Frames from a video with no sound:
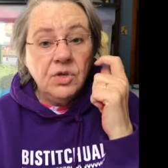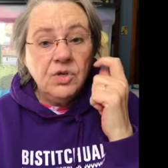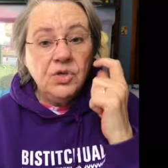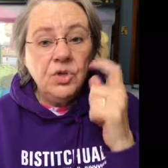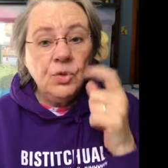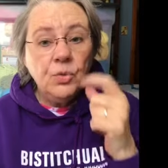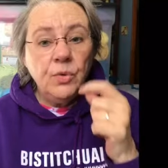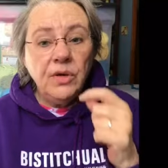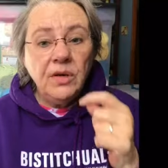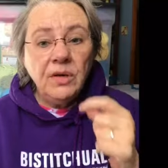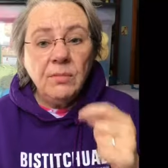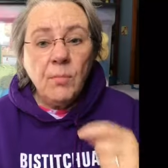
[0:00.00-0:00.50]

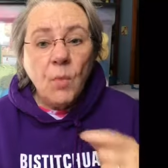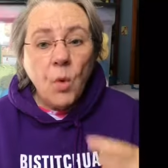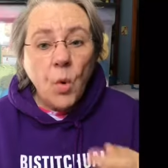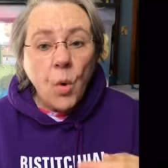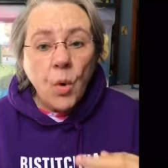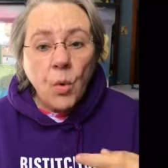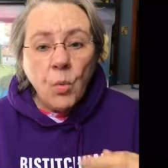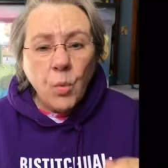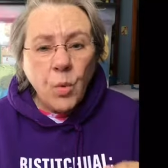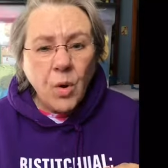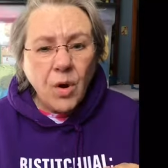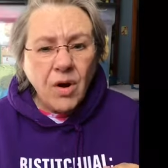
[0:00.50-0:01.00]
doing
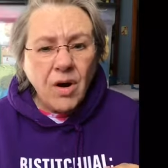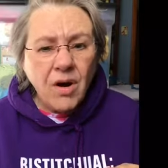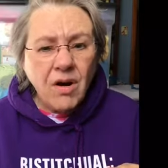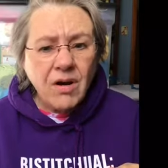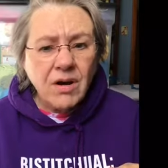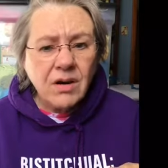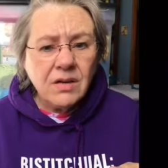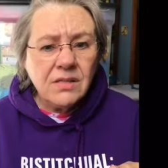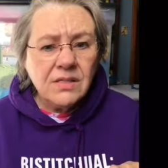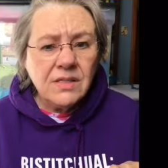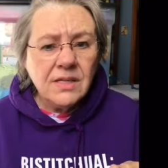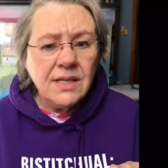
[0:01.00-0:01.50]
more
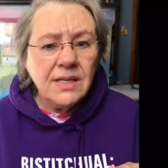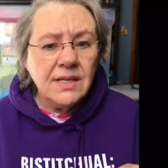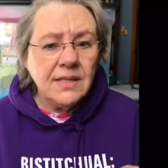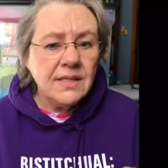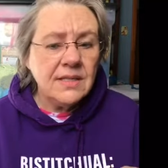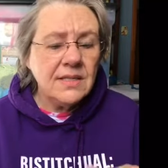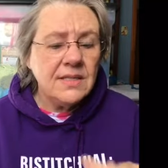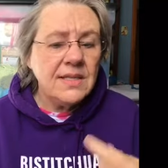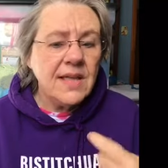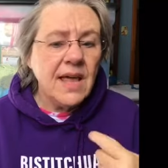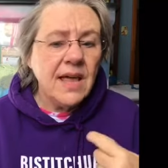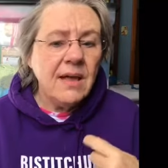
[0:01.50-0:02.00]
work to get the
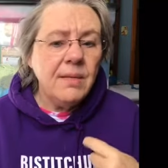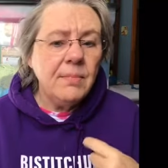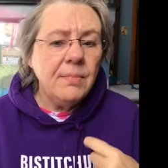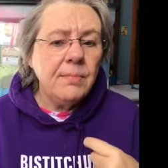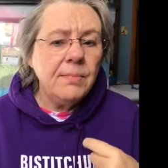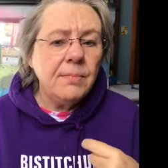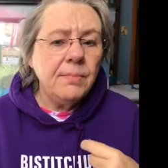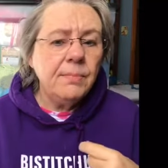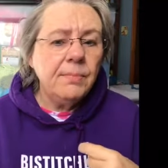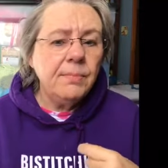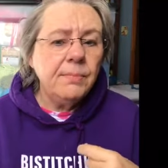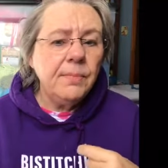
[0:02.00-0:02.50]

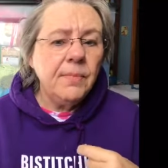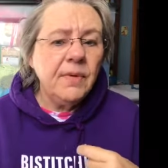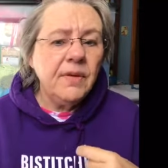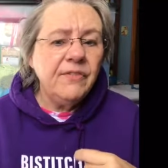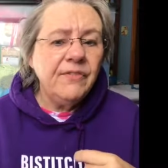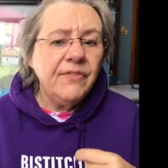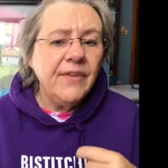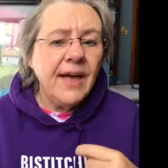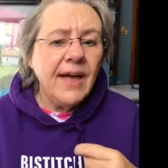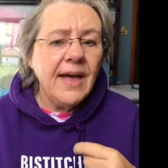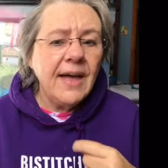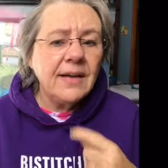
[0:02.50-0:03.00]
same
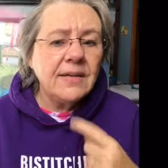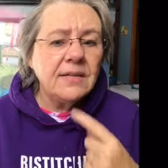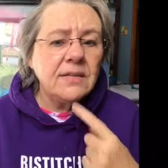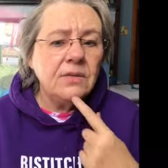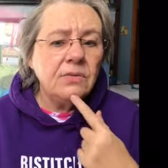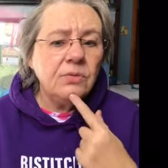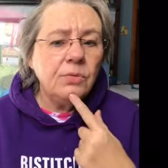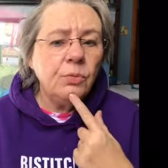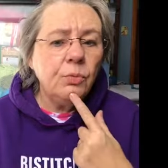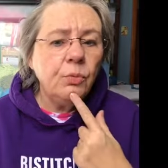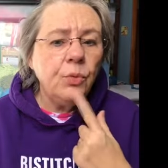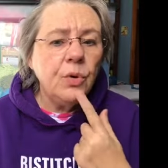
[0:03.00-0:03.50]

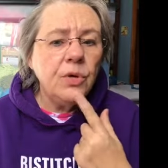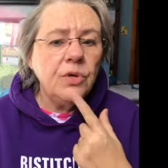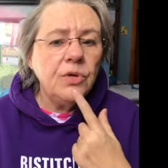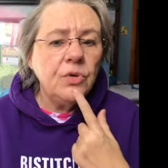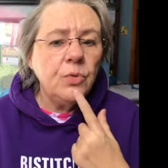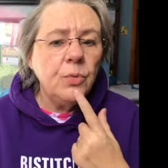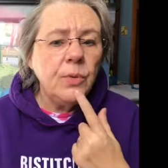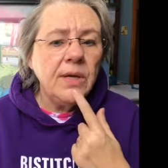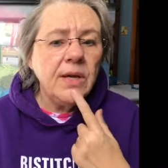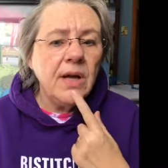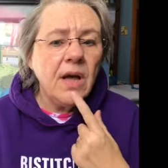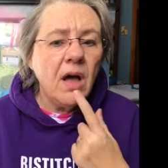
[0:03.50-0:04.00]
effect, what do
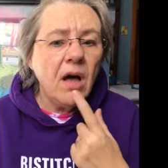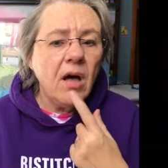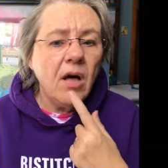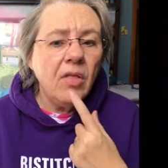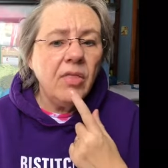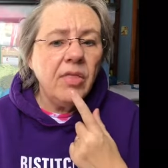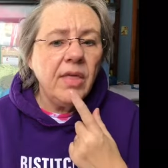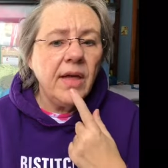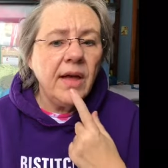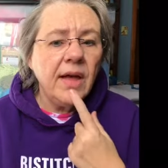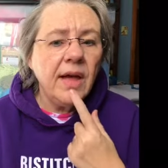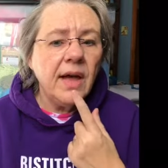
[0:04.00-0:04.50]
we call
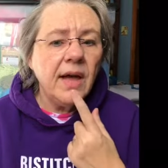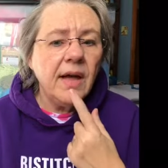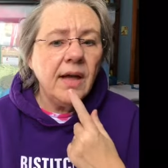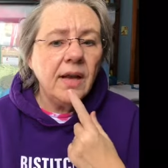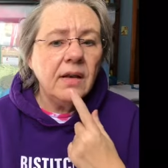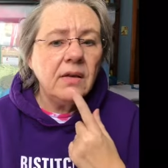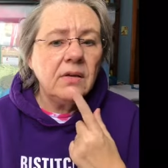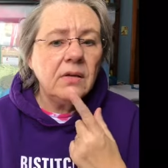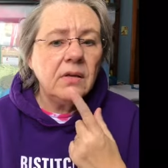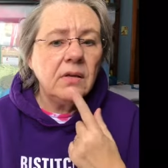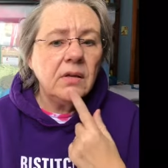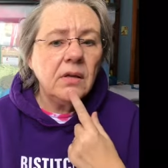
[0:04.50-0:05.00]

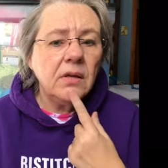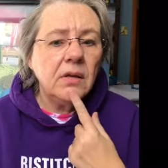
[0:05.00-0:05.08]
that?